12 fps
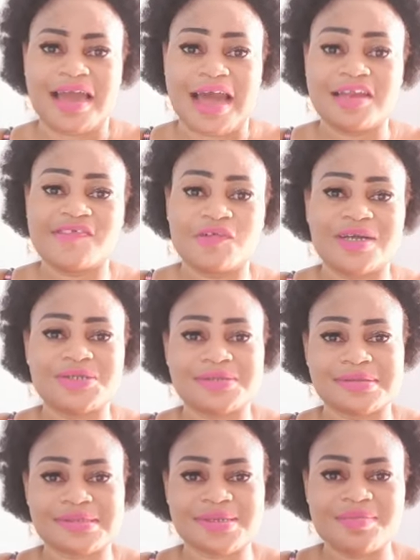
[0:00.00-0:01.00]
And if you want
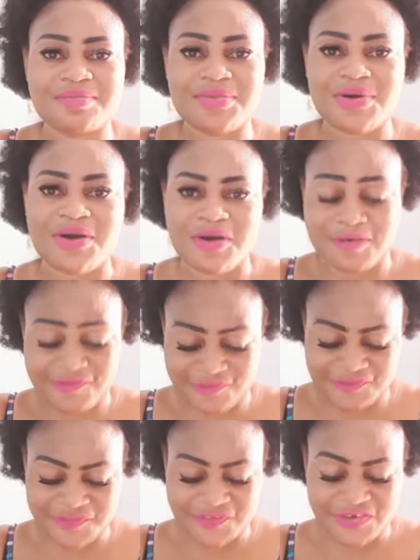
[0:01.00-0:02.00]
to see more
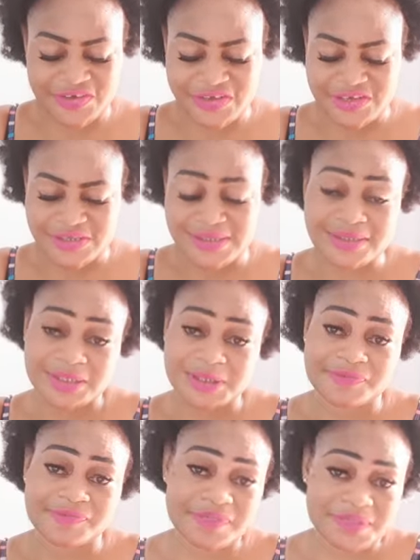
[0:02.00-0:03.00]
of
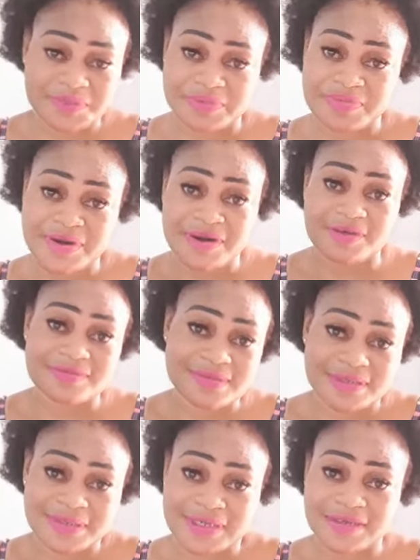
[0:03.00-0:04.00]
such video, more of such